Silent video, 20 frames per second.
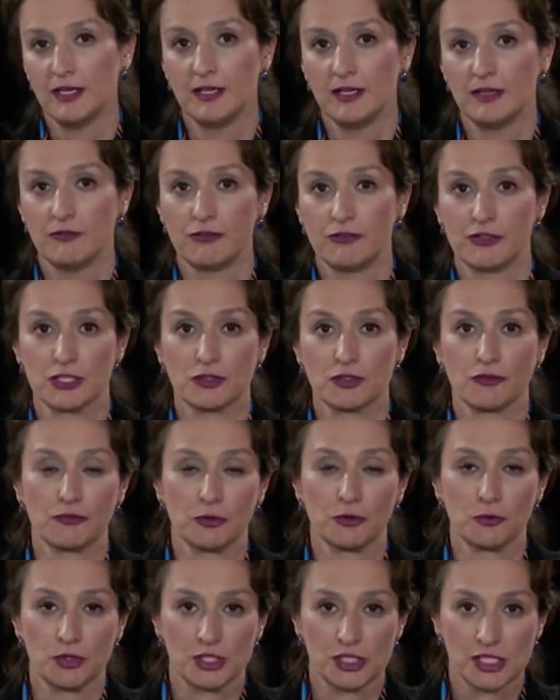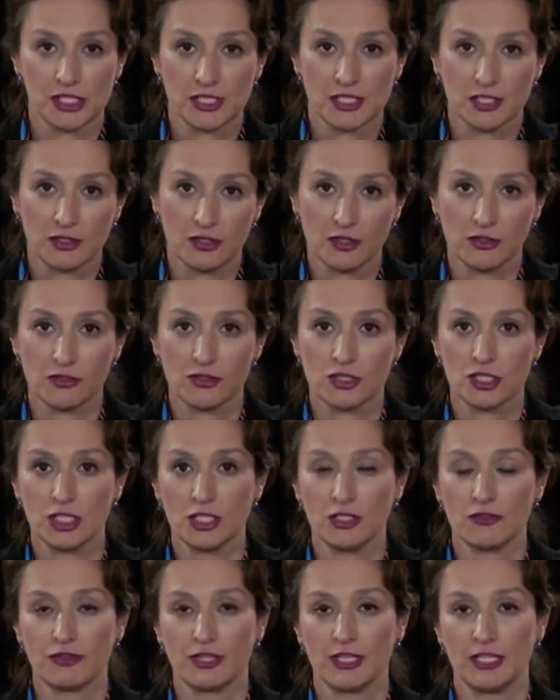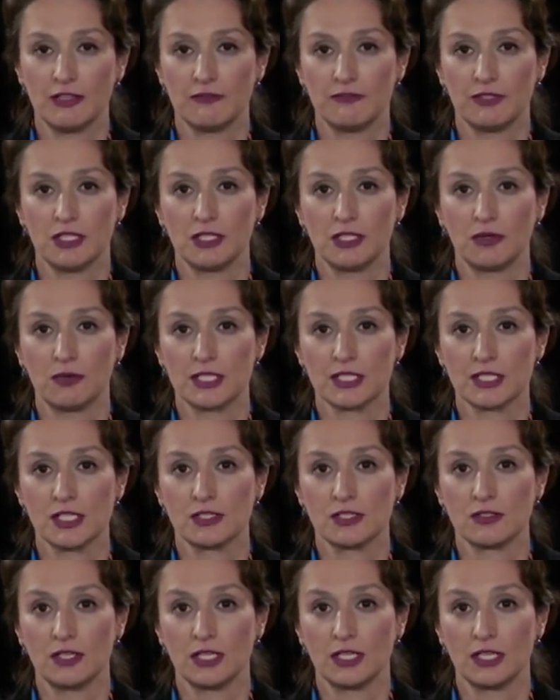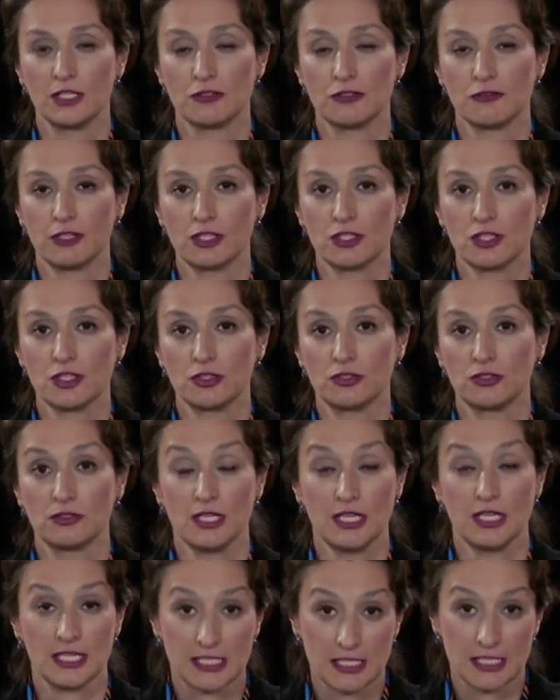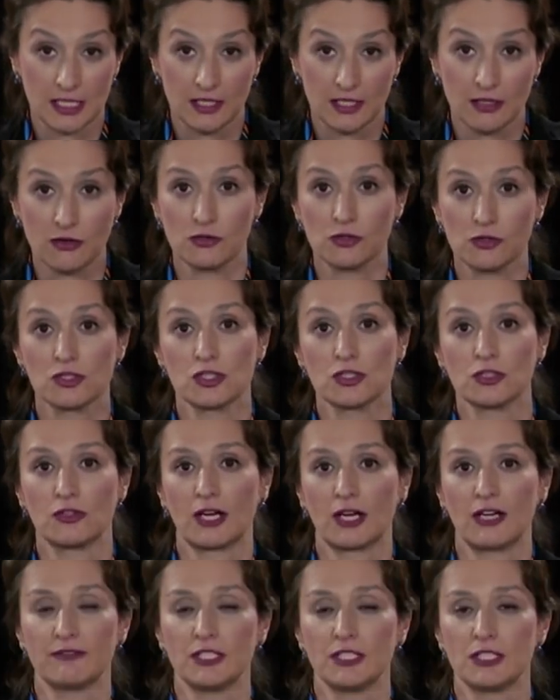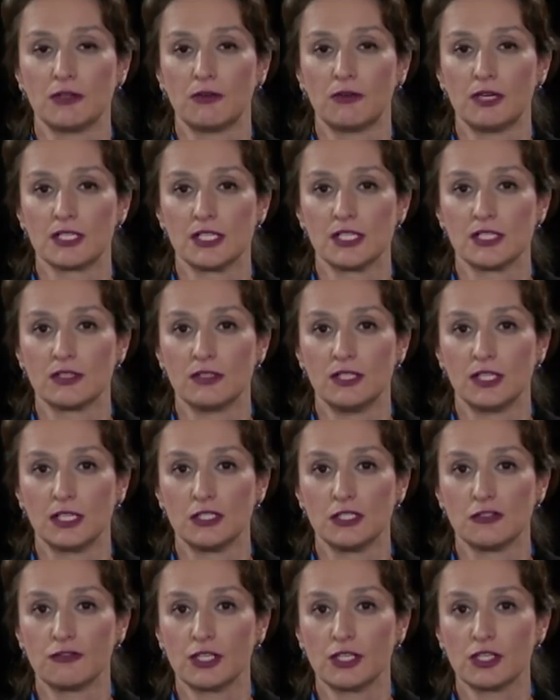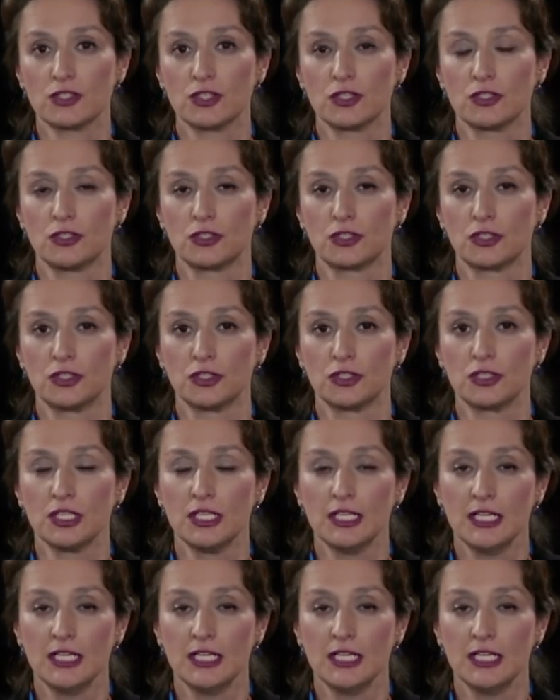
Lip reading: First of all, which is the etiology of the left ventricular systolic dysfunction? Is there also right ventricular systolic dysfunction or not?